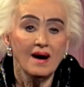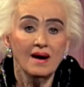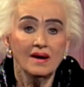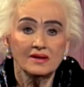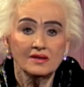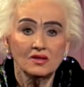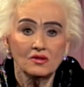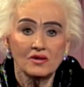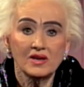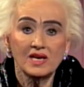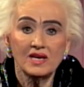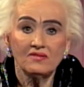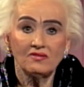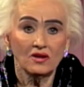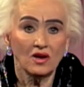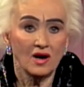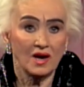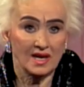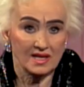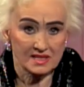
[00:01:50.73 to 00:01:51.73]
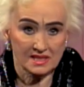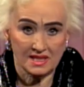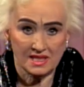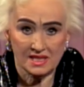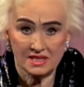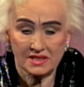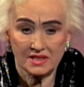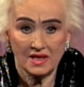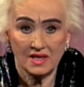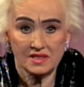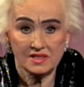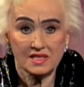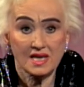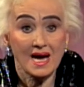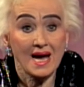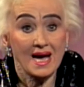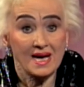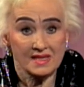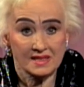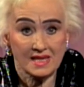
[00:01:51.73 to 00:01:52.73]
Ungrieved losses such
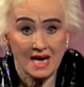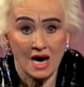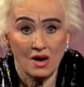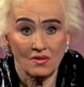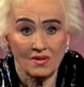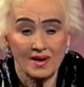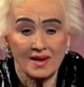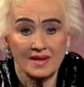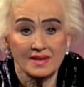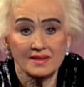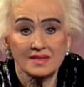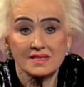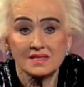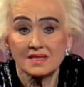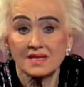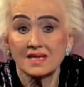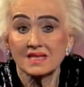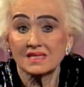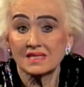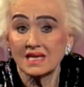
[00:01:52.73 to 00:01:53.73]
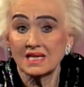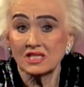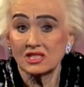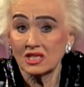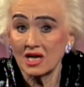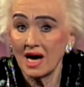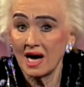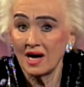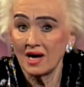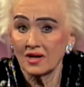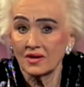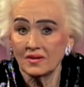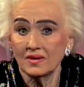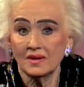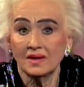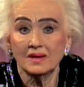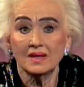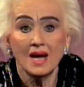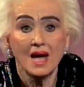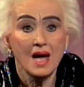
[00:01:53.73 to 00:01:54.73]
as our innocence and
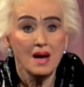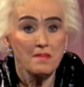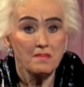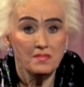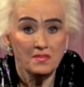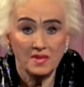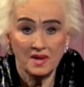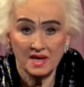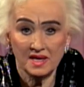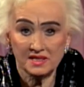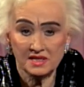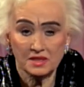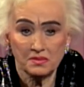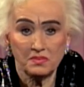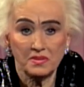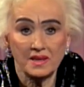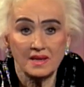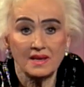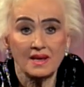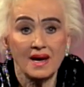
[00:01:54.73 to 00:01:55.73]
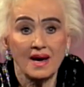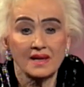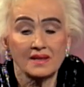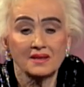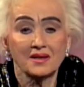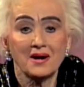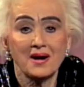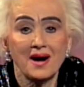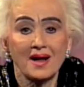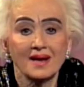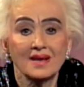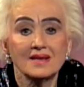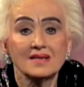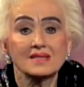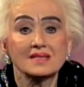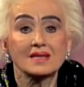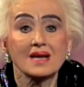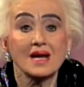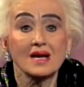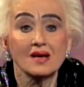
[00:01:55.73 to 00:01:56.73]
childhood must be
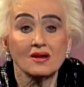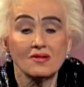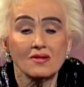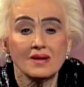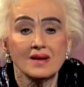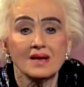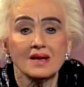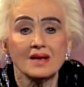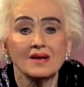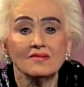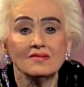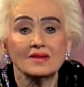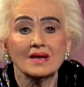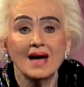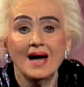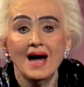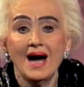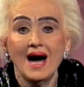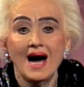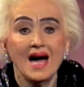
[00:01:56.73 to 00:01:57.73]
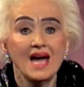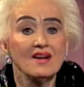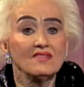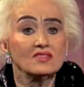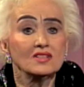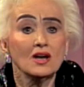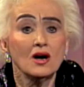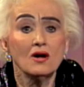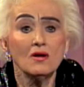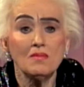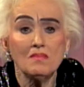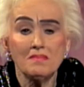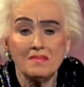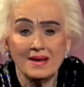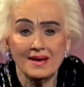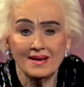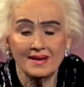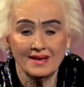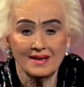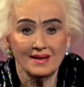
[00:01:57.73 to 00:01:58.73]
acknowledged and grieved. I have told
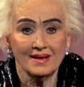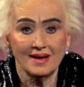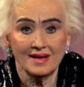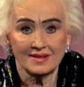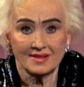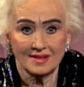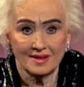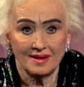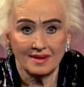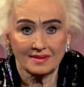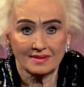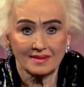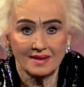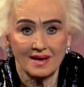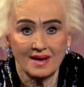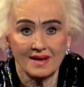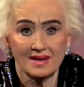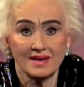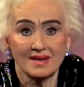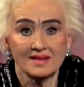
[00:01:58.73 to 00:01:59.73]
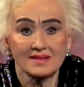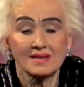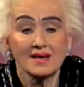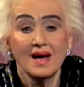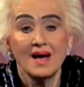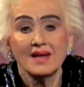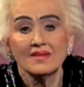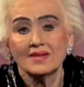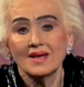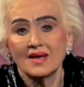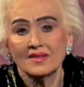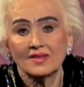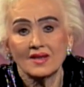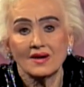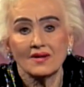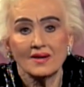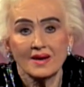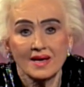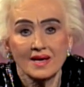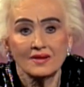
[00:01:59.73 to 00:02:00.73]
many adult clients that
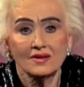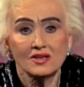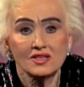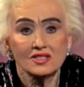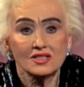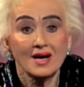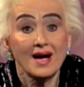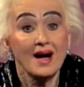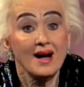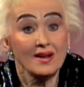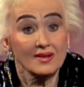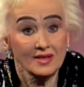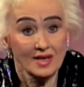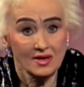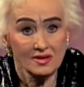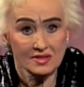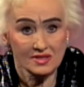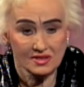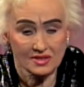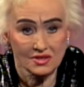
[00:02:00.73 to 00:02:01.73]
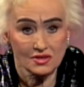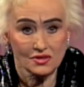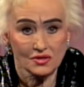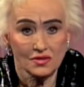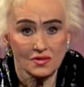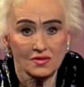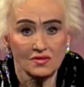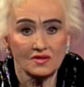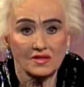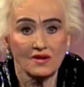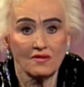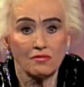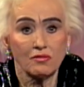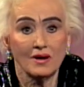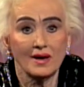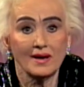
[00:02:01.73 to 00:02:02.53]
their inner child knows the truth of